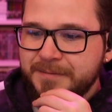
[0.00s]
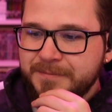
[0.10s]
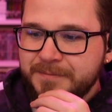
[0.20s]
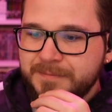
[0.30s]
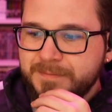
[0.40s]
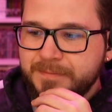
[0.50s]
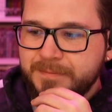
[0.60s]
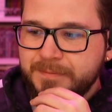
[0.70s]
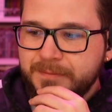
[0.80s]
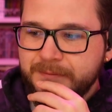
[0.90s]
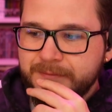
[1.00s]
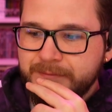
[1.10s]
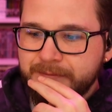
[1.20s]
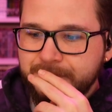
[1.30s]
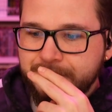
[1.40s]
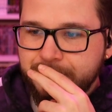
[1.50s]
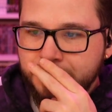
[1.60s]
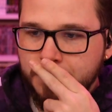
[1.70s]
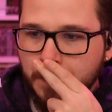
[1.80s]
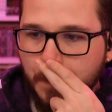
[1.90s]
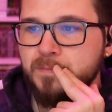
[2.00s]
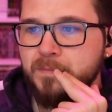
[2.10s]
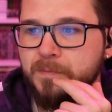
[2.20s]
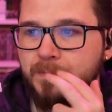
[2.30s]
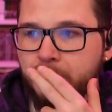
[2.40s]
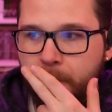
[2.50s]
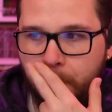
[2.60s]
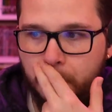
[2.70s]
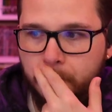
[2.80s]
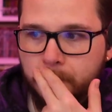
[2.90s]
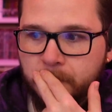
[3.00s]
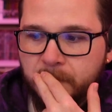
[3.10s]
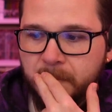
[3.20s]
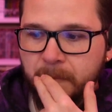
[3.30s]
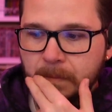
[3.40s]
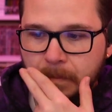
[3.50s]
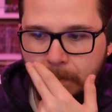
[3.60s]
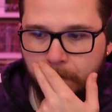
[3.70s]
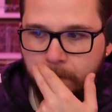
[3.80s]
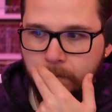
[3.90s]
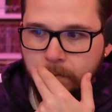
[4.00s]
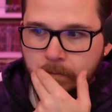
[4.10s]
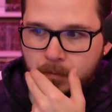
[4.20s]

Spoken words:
No one is speaking in this clip.